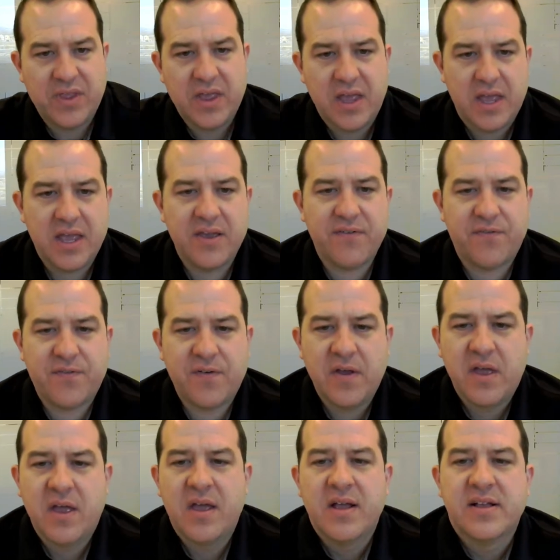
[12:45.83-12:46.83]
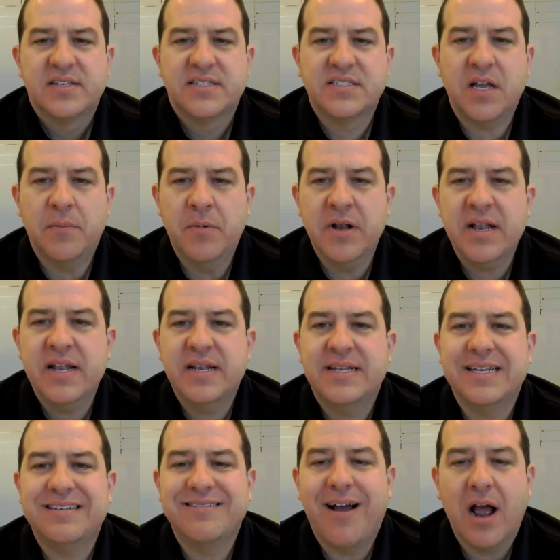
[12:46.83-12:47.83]
If someone
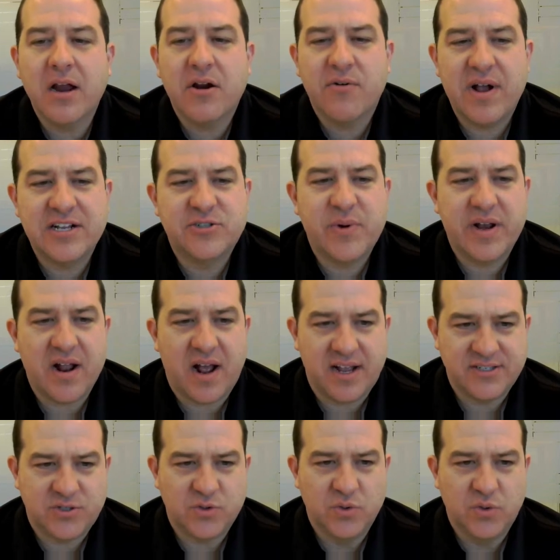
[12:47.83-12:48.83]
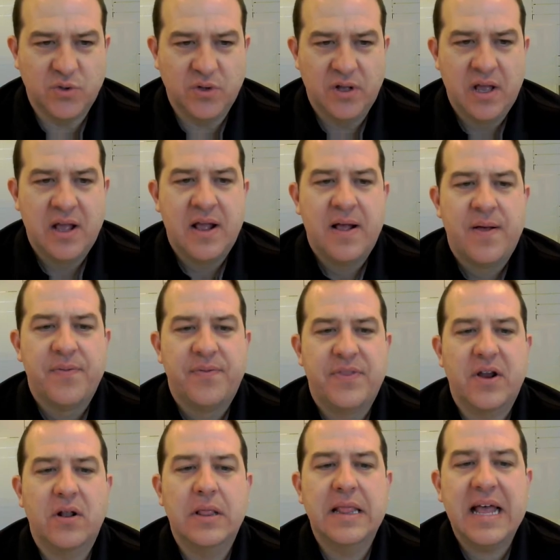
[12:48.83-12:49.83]
did not graduate high school,
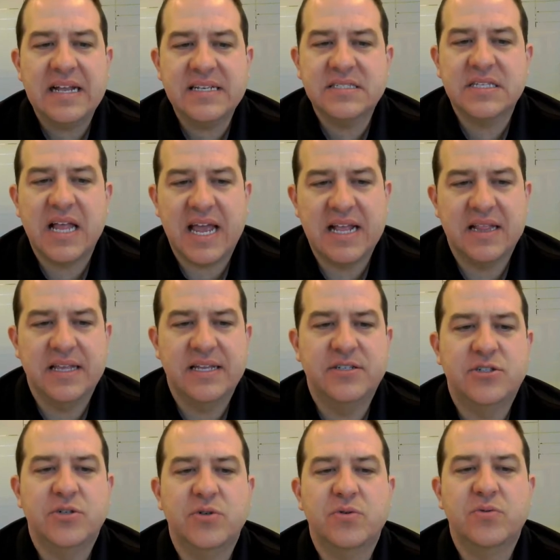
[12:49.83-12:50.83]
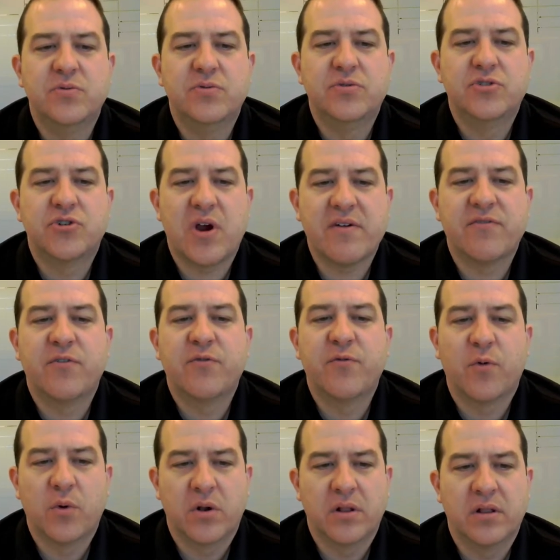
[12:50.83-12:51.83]
they're less likely to travel
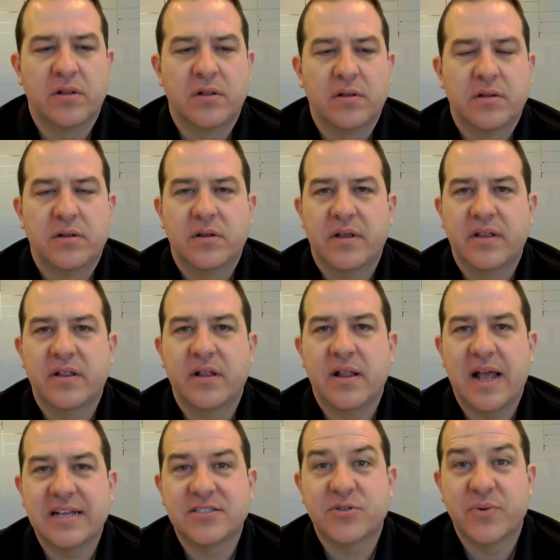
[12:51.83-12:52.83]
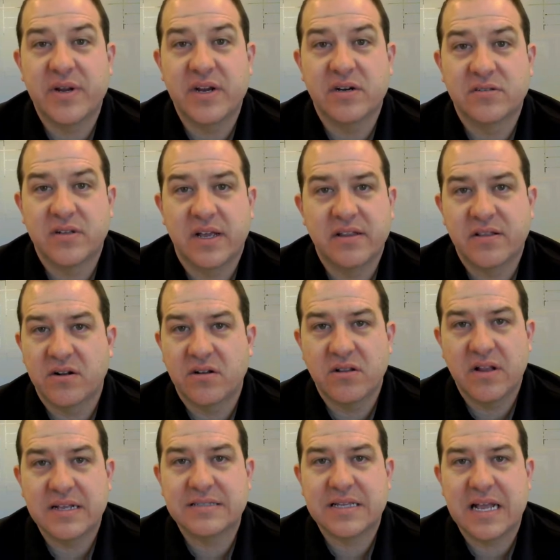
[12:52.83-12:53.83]
foreign in the last 3 years. Like they're
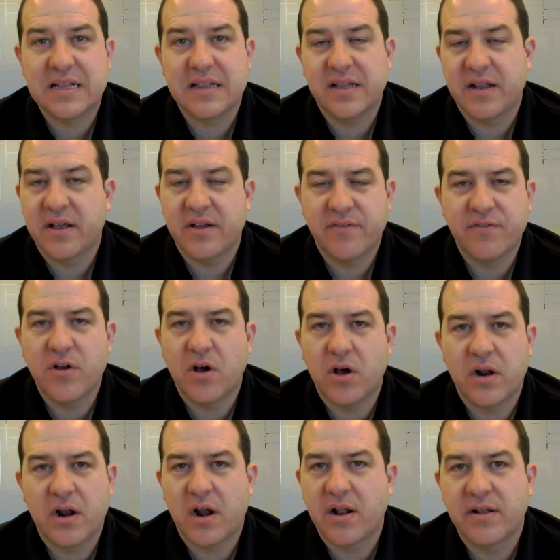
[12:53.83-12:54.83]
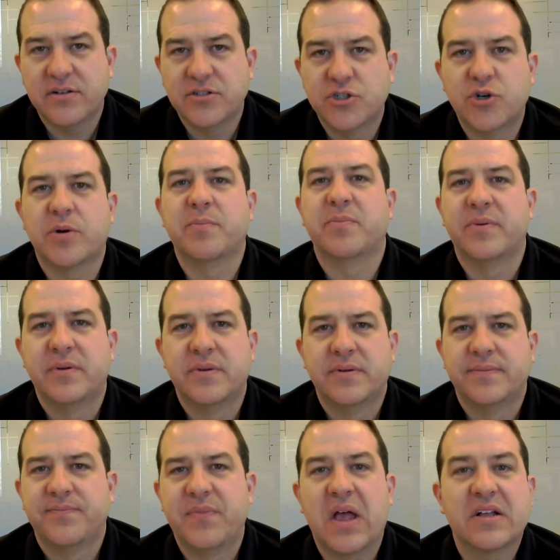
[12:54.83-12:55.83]
less likely to have gone on a trip
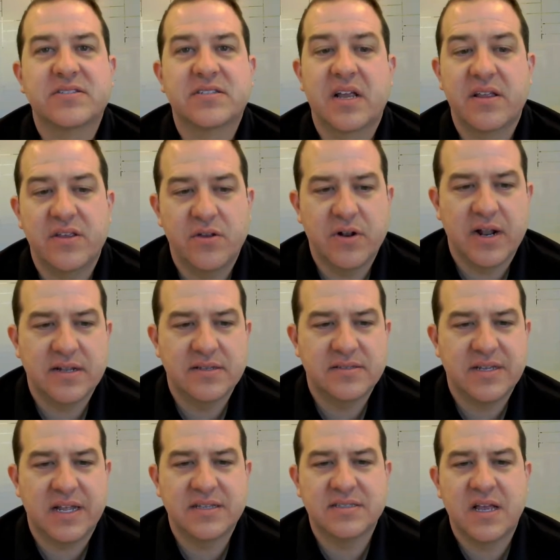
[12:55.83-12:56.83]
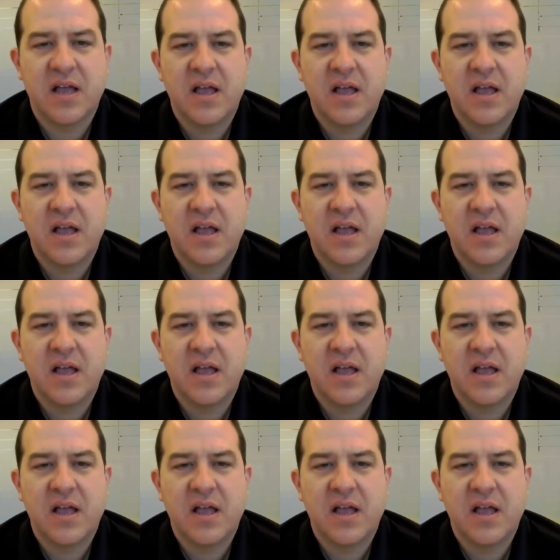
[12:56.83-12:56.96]
outside of the United States.